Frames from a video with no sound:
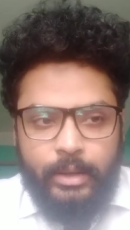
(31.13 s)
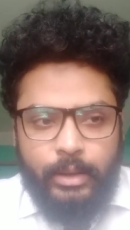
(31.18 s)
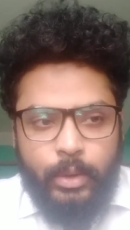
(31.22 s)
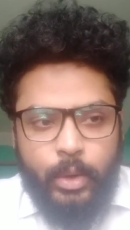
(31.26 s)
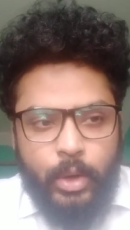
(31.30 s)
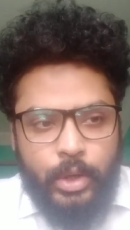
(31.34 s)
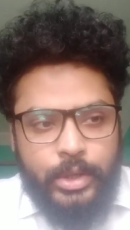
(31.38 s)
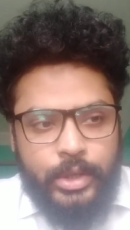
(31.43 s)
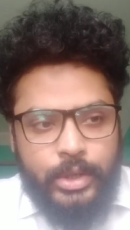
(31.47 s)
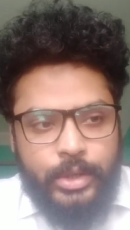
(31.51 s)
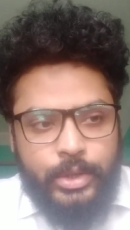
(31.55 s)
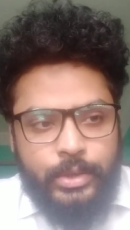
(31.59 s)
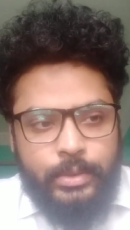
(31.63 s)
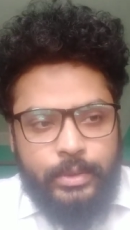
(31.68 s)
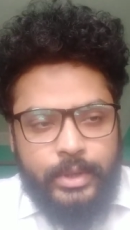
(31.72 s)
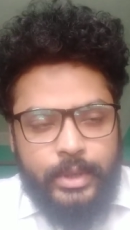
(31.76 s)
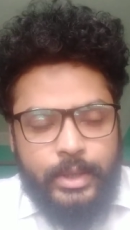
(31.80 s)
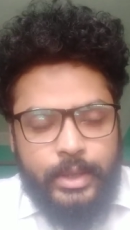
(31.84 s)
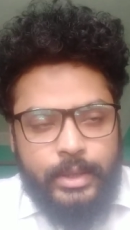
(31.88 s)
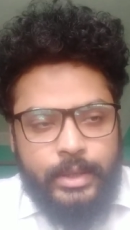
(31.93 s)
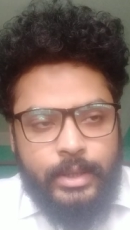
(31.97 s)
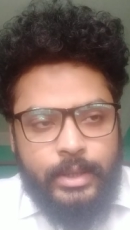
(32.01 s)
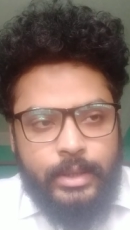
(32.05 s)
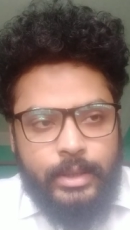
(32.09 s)
got into
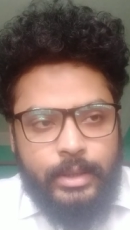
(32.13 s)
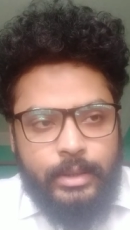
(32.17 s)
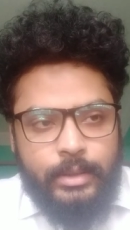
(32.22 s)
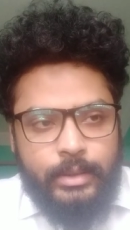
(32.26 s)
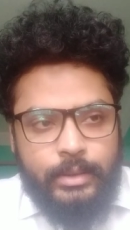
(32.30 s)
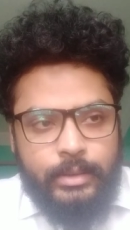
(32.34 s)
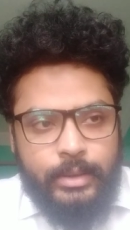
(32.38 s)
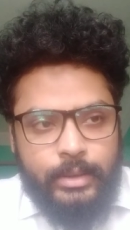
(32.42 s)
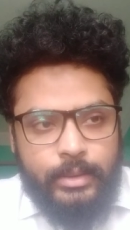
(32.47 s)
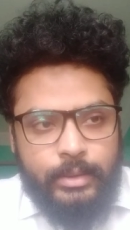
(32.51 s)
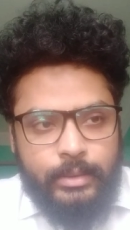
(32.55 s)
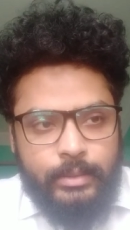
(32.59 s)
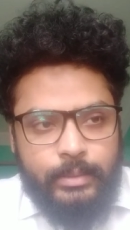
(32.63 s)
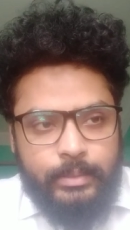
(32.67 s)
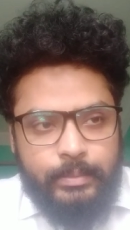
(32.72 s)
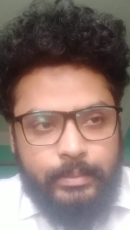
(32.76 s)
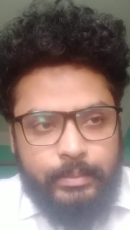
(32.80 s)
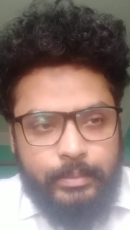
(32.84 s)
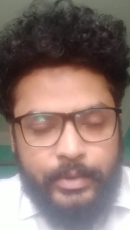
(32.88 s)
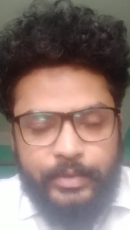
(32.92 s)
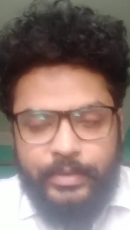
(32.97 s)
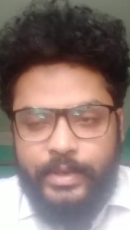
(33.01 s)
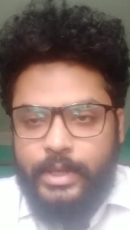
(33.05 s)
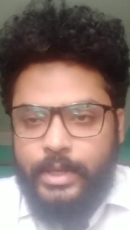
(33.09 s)
this
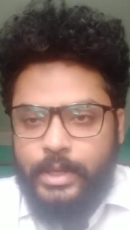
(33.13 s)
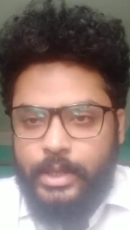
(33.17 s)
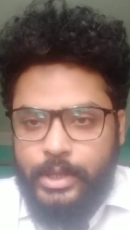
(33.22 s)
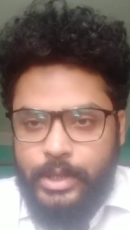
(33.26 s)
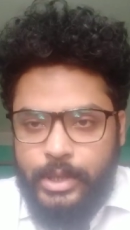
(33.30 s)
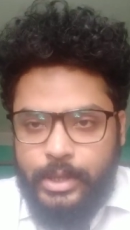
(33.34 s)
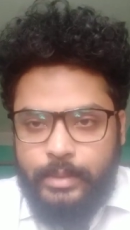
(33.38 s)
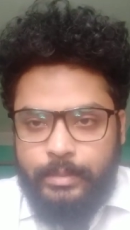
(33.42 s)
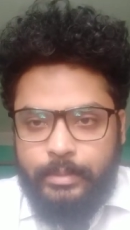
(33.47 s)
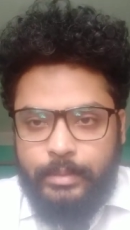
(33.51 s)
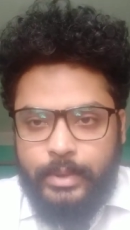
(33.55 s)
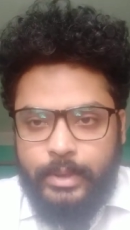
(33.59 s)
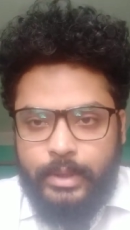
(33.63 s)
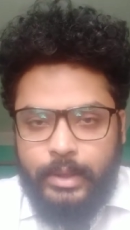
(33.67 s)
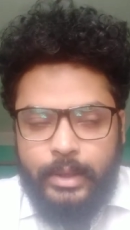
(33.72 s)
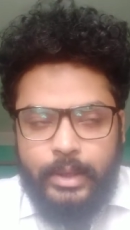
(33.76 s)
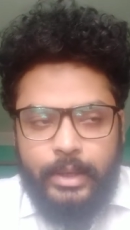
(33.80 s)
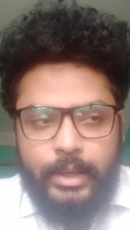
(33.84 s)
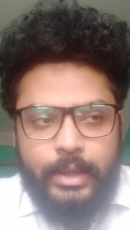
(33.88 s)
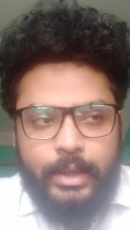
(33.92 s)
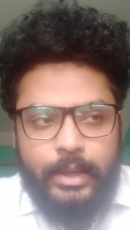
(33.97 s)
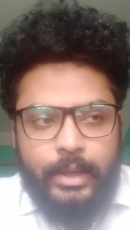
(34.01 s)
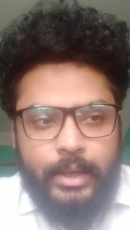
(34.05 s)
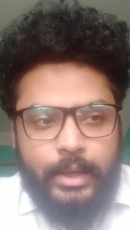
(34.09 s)
professorship.
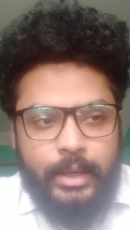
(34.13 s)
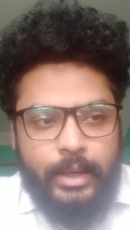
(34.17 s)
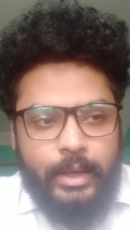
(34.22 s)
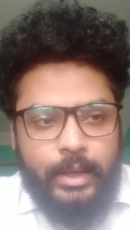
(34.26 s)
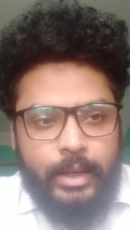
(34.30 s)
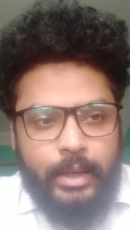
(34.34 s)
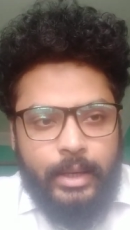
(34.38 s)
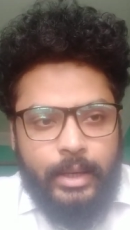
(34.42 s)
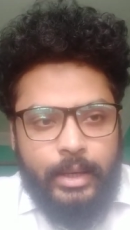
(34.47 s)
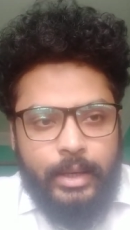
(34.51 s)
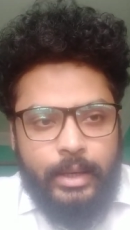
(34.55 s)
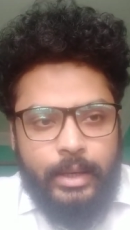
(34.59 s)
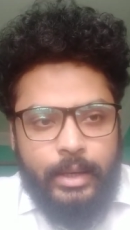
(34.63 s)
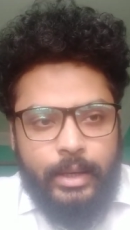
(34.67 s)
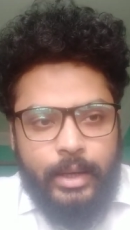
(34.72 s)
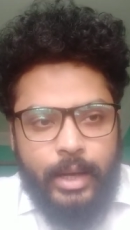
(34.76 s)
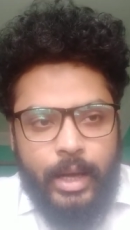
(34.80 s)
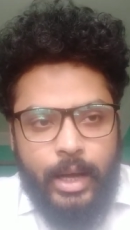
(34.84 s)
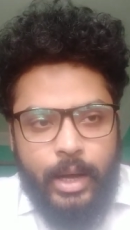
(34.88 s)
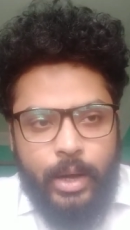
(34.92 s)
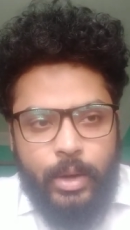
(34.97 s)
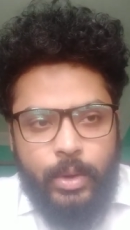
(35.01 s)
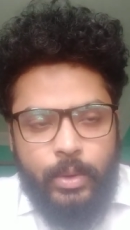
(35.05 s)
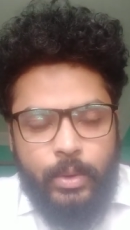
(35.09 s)

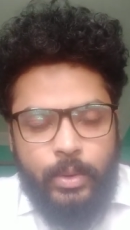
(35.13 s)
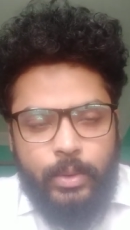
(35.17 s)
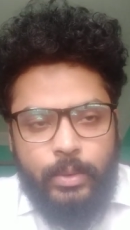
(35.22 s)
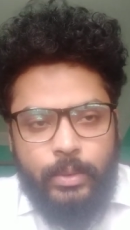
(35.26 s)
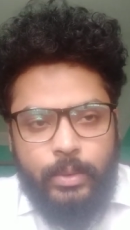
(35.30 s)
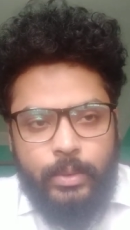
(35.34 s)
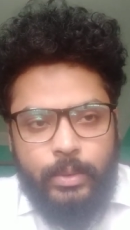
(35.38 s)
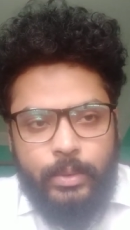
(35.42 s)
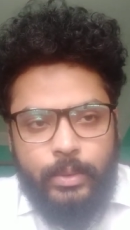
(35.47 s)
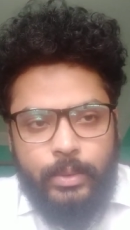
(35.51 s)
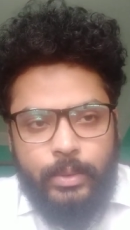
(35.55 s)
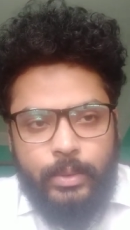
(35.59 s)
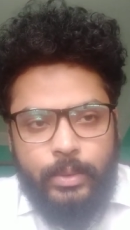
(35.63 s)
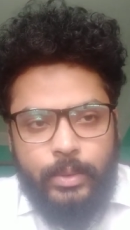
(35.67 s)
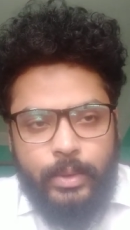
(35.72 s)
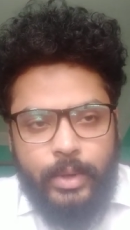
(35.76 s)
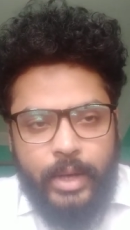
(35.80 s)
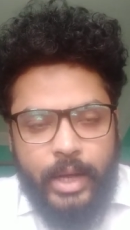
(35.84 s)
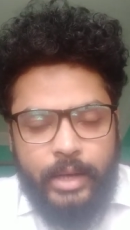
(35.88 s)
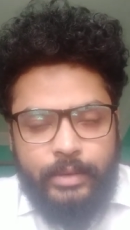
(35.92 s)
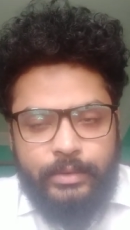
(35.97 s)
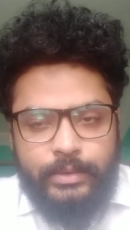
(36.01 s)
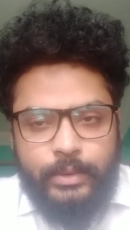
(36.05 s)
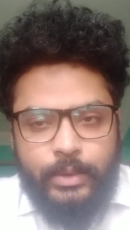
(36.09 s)
Now
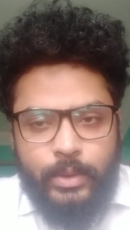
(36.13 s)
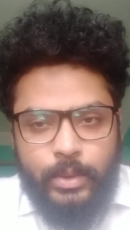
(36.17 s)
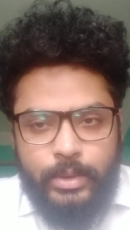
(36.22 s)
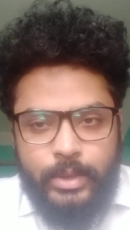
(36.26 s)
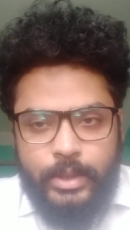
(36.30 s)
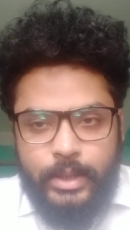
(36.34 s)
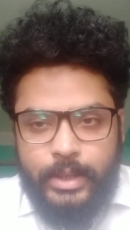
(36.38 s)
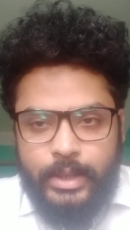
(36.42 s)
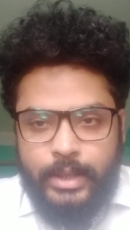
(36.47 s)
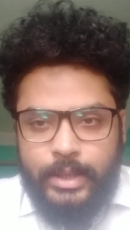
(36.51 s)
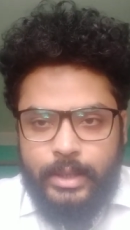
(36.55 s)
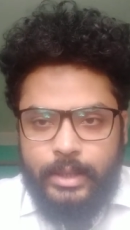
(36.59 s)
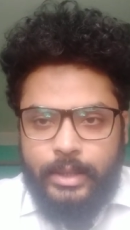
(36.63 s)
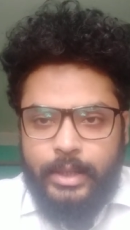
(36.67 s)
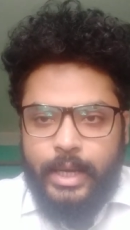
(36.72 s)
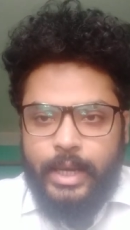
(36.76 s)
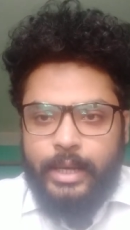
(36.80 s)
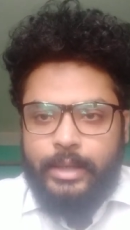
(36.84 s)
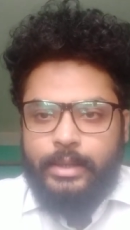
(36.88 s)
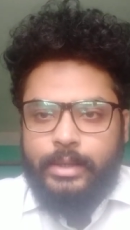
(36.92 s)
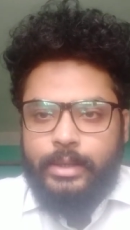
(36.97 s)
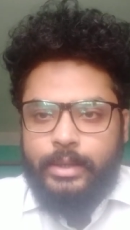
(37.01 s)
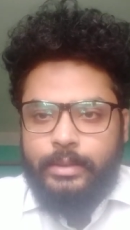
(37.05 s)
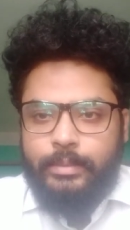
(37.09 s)
I've noticed
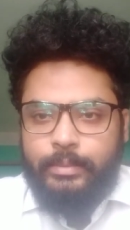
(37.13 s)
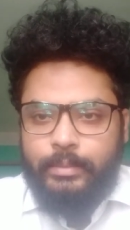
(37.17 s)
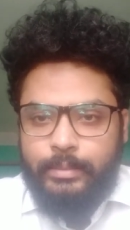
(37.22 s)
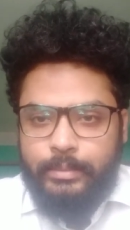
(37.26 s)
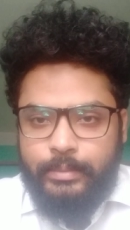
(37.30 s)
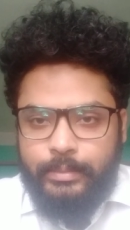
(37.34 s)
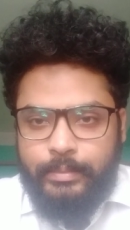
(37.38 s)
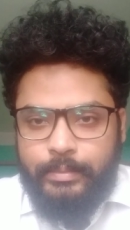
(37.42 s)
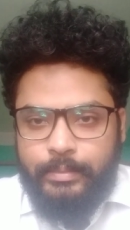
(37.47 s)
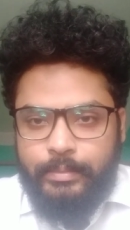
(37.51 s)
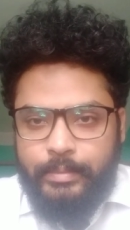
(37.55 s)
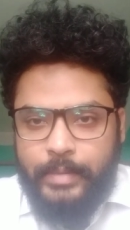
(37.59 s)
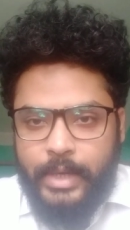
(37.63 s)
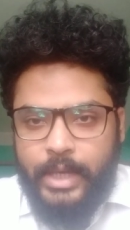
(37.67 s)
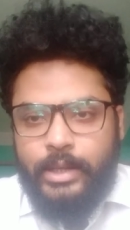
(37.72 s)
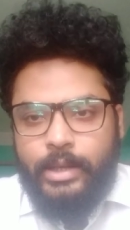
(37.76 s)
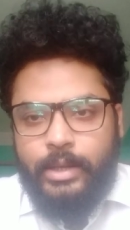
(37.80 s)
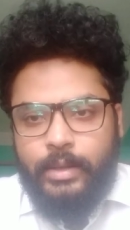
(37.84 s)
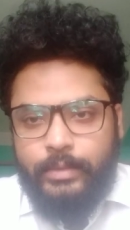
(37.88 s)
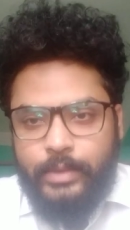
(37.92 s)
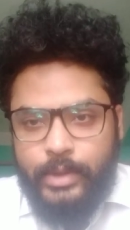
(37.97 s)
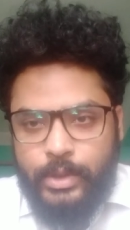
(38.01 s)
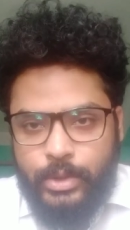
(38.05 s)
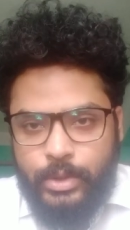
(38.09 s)
that many
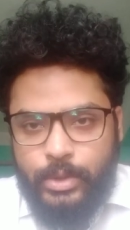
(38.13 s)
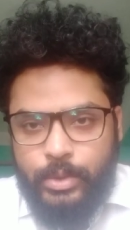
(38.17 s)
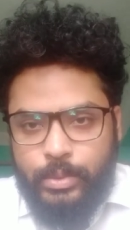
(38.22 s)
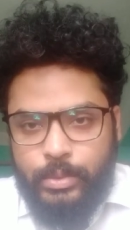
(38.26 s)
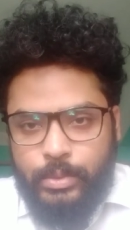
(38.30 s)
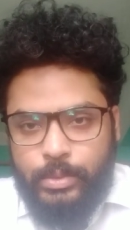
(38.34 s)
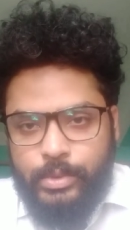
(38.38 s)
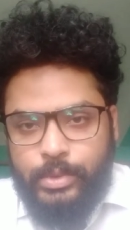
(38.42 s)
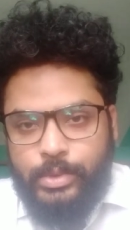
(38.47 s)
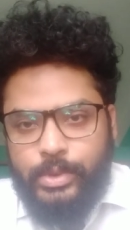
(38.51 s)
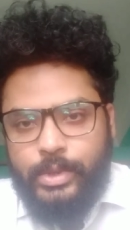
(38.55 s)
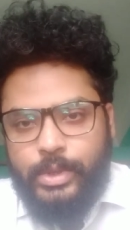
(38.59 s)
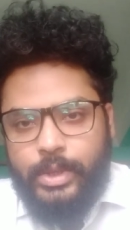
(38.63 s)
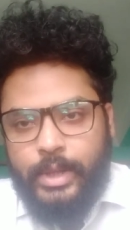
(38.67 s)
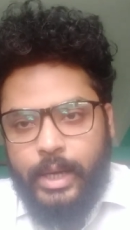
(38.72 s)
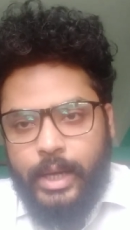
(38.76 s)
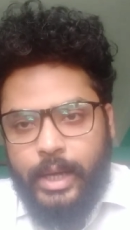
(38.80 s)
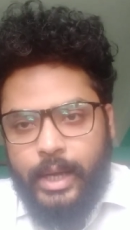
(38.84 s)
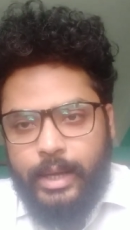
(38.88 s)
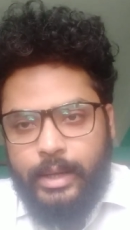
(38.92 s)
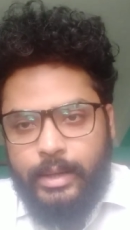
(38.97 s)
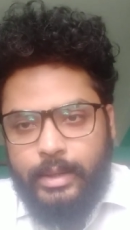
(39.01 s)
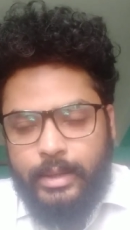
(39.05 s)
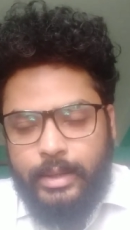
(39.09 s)
of the students
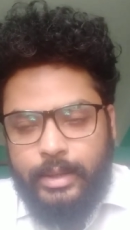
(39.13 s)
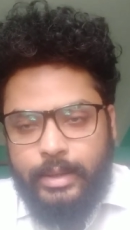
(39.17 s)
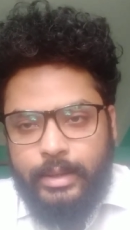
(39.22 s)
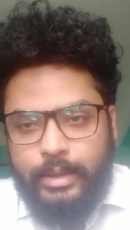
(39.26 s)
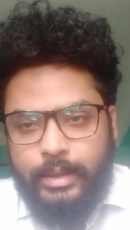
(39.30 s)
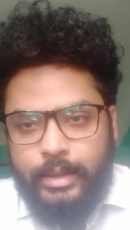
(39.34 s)
and